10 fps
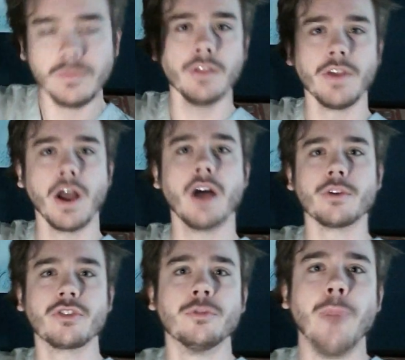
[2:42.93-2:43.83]
the other
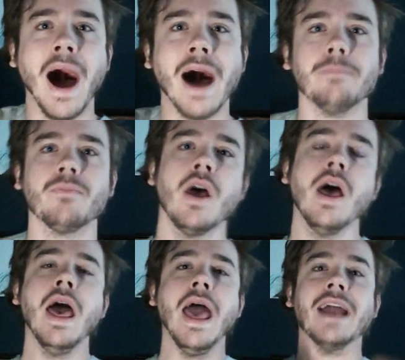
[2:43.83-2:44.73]
spot,
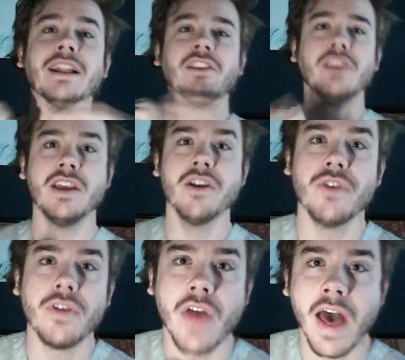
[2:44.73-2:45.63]
and it's here
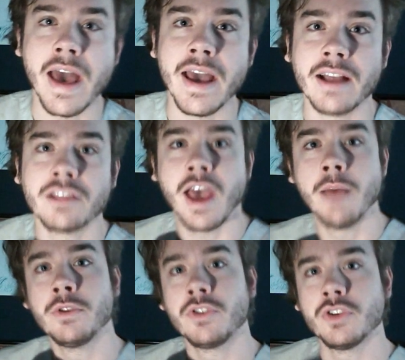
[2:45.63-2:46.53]
that they
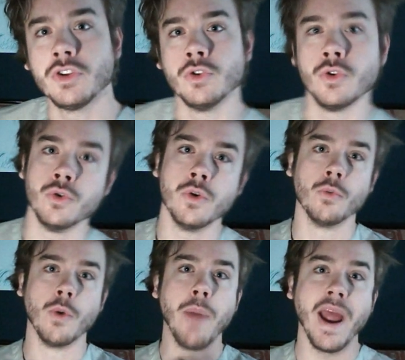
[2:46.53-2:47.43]
attempt to
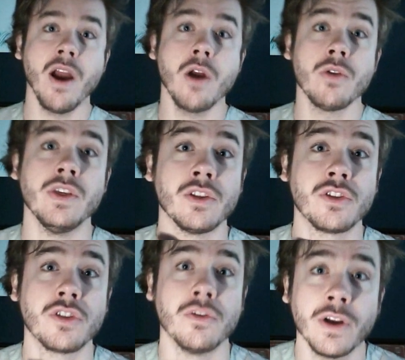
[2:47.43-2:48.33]
repair these
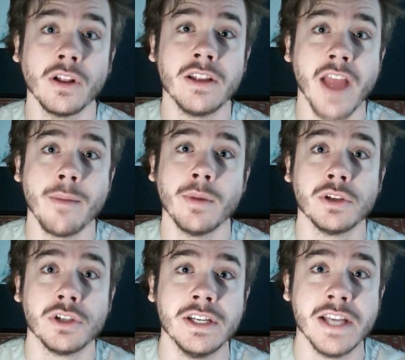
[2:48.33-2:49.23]
severely
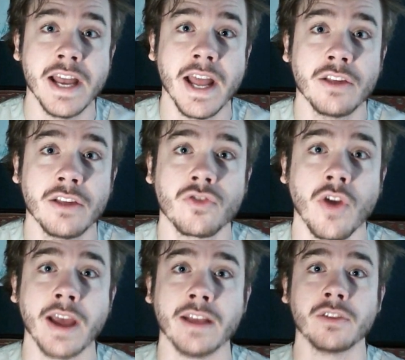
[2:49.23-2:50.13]
damaged DNA
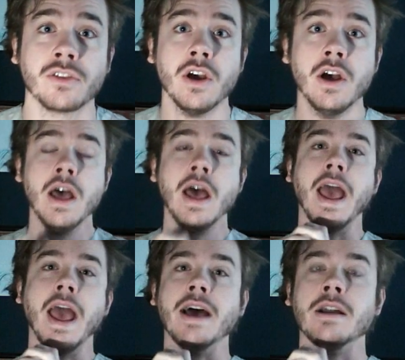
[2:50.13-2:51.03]
strands,
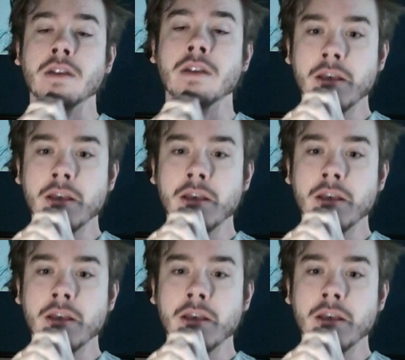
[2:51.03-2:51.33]
and